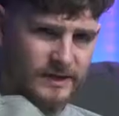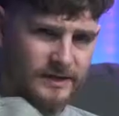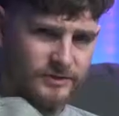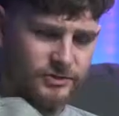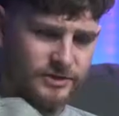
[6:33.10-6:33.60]

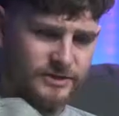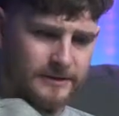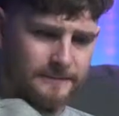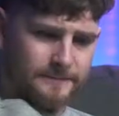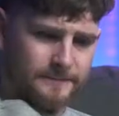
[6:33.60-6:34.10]

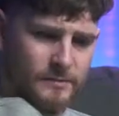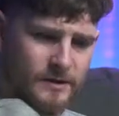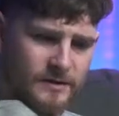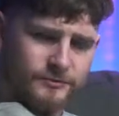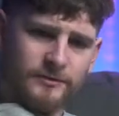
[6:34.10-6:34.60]
Interesting.
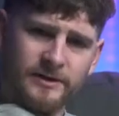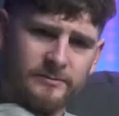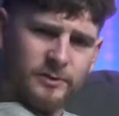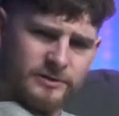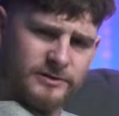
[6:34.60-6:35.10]
That's really
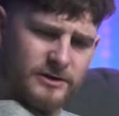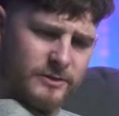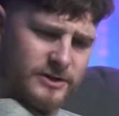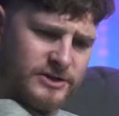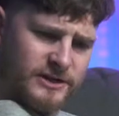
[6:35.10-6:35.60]
important to
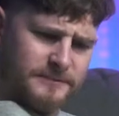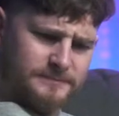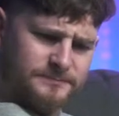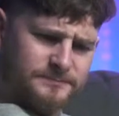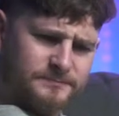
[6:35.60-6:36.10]
know, actually.
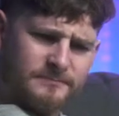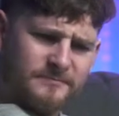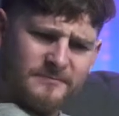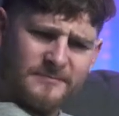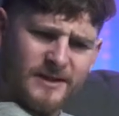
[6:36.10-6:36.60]

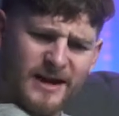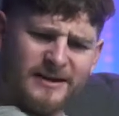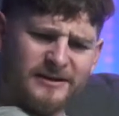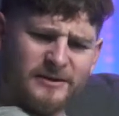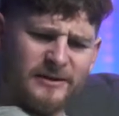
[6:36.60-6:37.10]
I
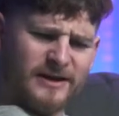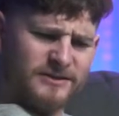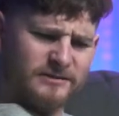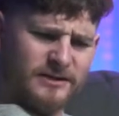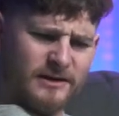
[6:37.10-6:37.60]
didn't know that.
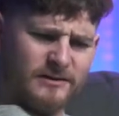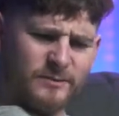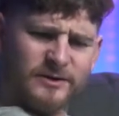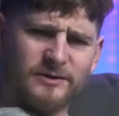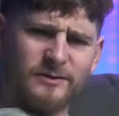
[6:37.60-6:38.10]
So Tyler, I'm
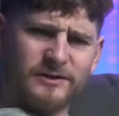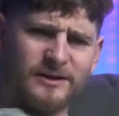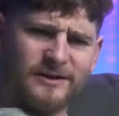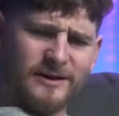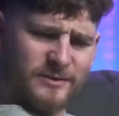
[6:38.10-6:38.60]
with you on
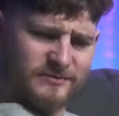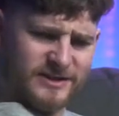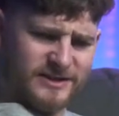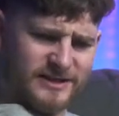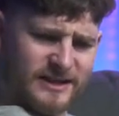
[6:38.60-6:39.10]
learning that one
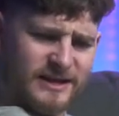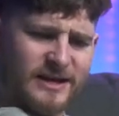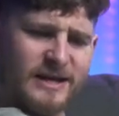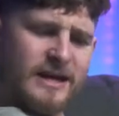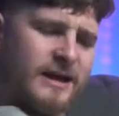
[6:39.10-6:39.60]
recently.
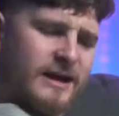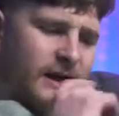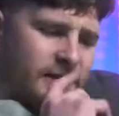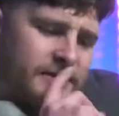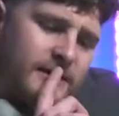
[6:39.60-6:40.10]

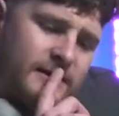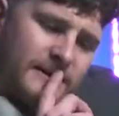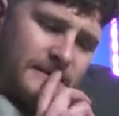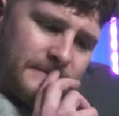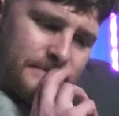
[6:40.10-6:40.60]
I think,
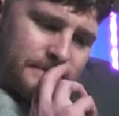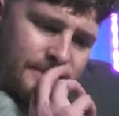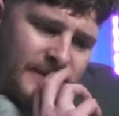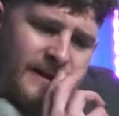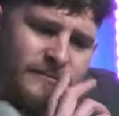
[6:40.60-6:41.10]

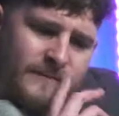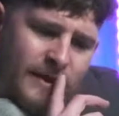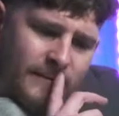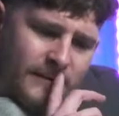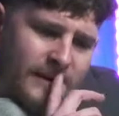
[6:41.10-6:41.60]
yeah, from
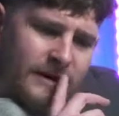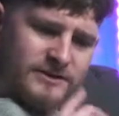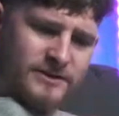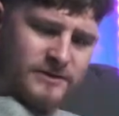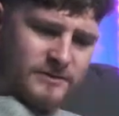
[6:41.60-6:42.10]
now on, I'll
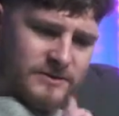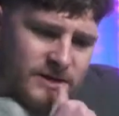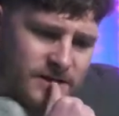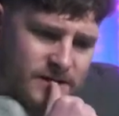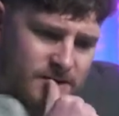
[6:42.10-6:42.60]
start
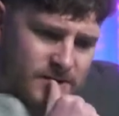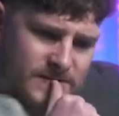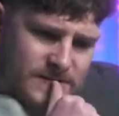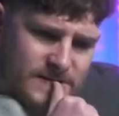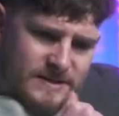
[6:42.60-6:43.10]
using
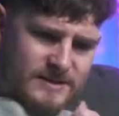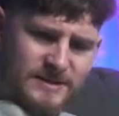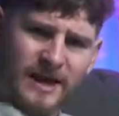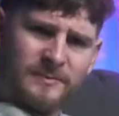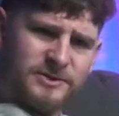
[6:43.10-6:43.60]

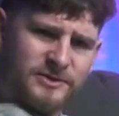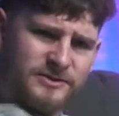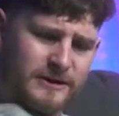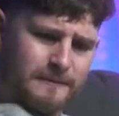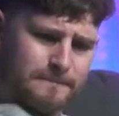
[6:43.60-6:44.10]
snapshots
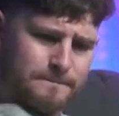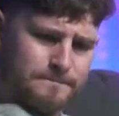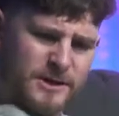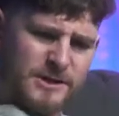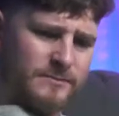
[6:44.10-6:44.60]
then,
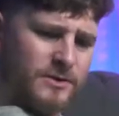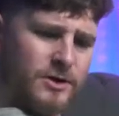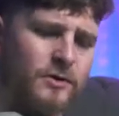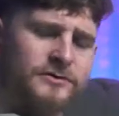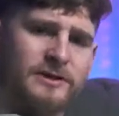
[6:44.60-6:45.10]
because I'm
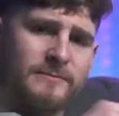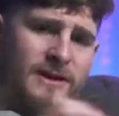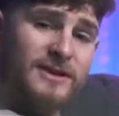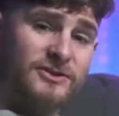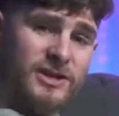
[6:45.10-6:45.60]
constantly
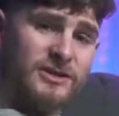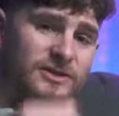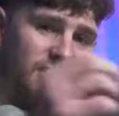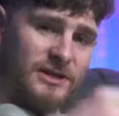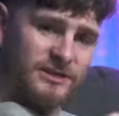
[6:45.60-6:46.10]
making
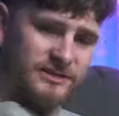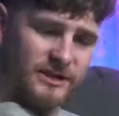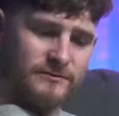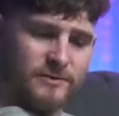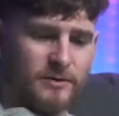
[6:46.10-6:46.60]
changes
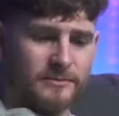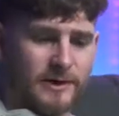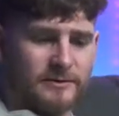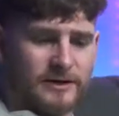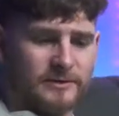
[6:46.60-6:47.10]
inside of
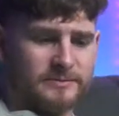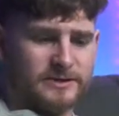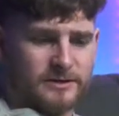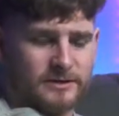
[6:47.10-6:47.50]
compound clips.